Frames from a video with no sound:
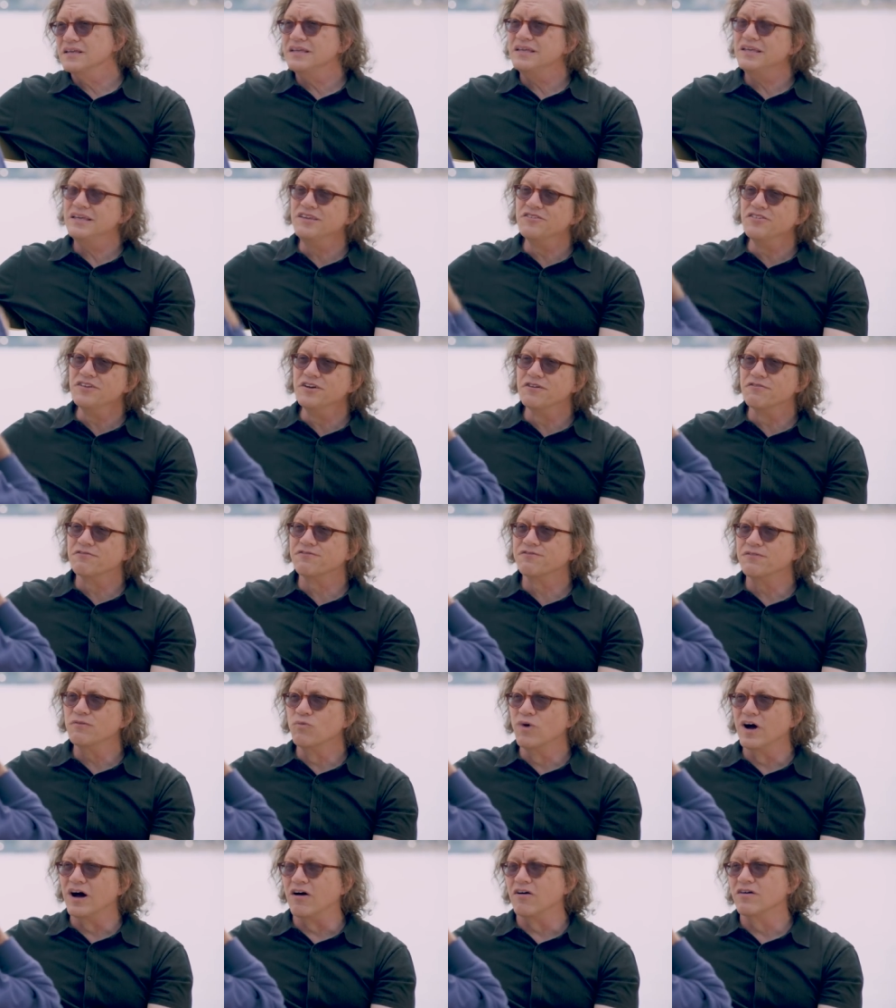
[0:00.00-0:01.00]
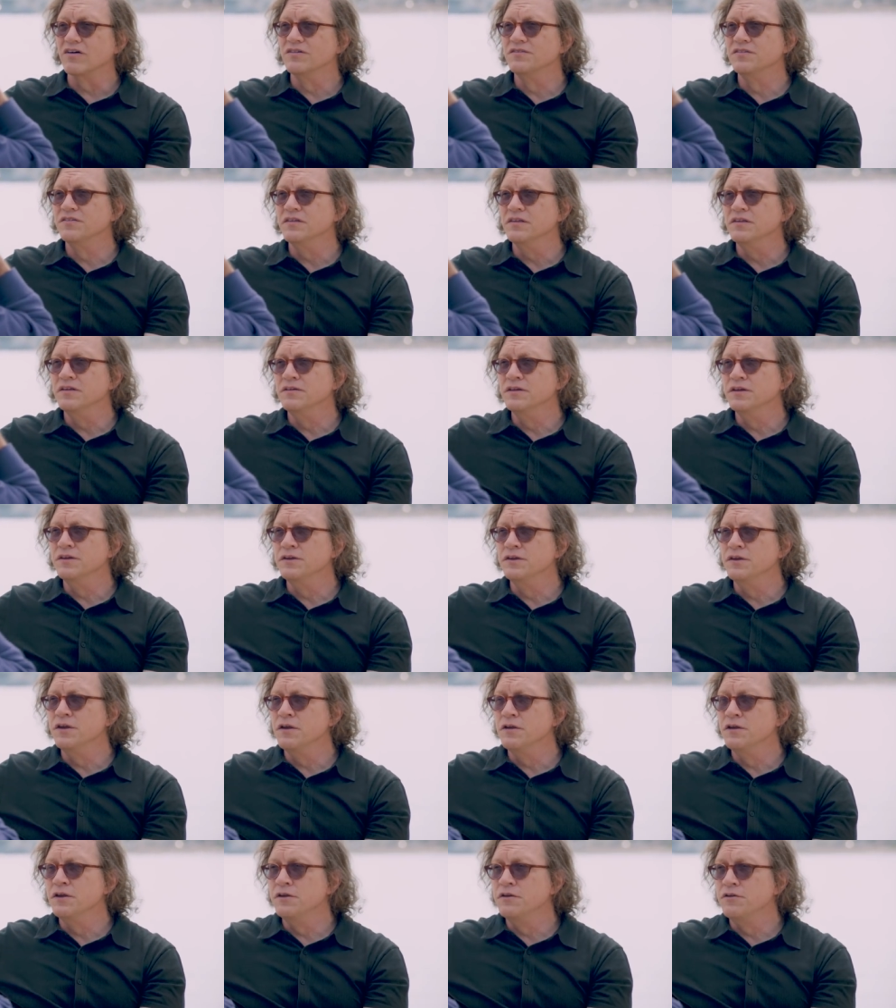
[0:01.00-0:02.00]
Is it well,
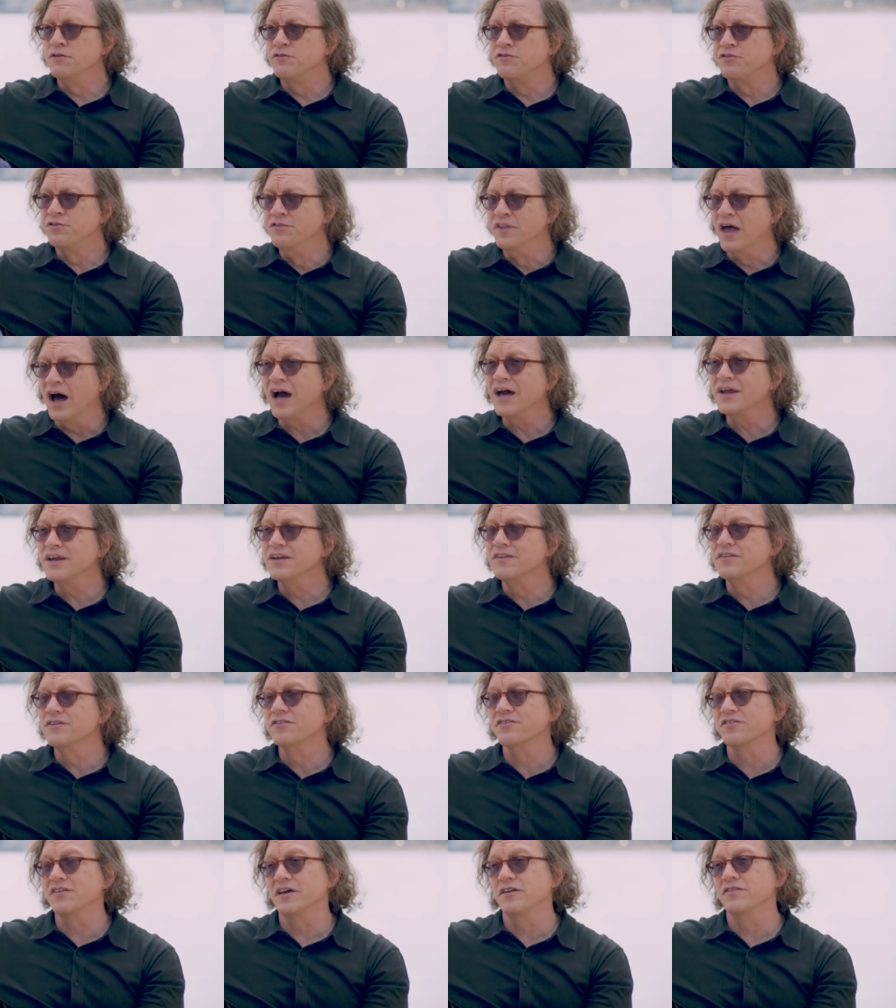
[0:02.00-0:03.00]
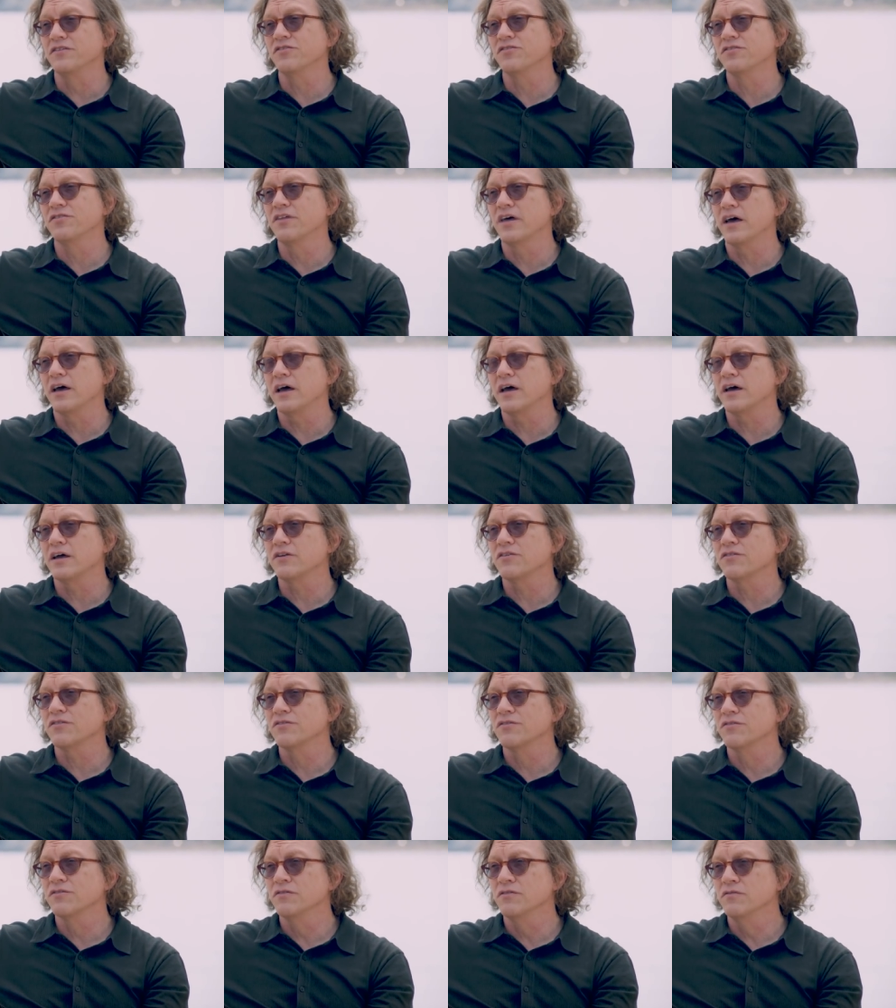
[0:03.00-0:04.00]
it's not in the sense
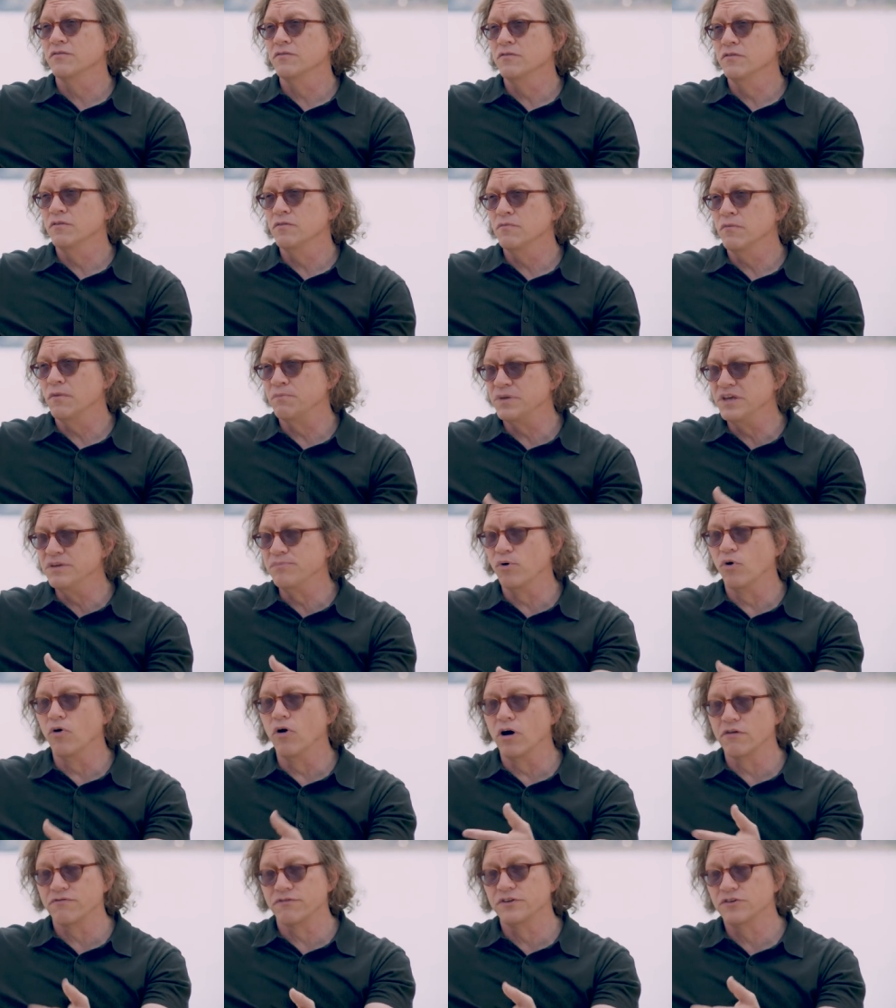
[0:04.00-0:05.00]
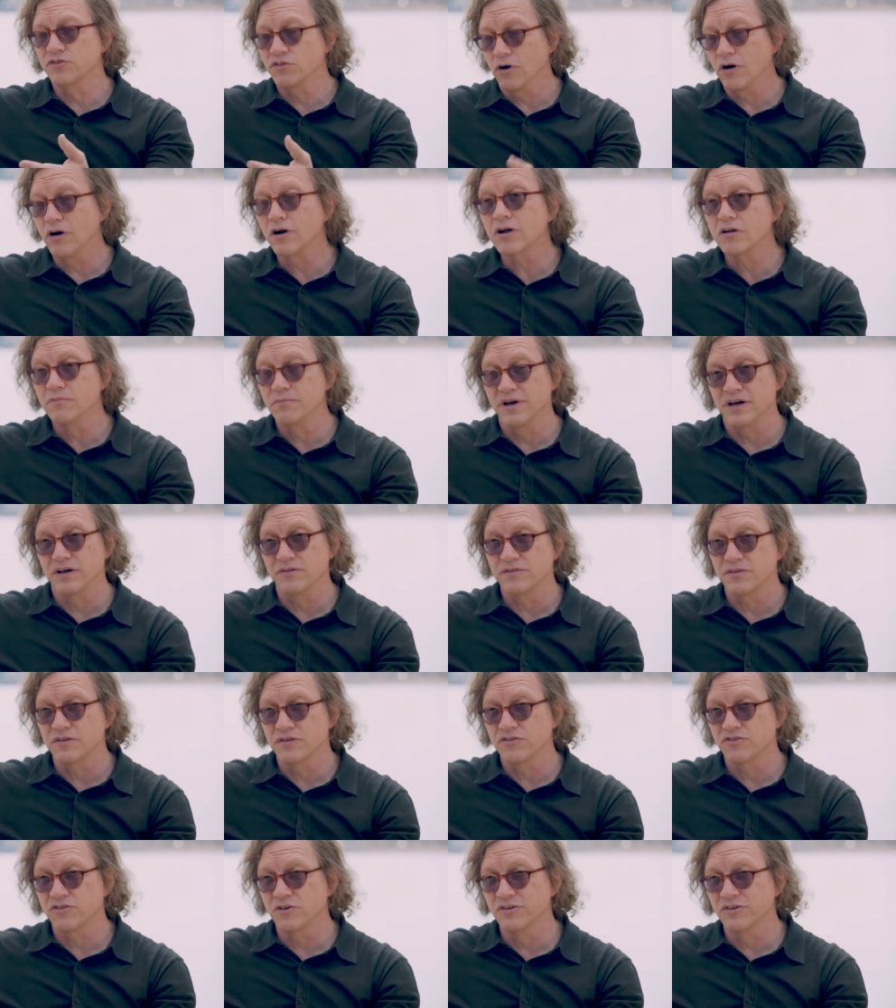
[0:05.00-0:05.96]
that people often talk about this.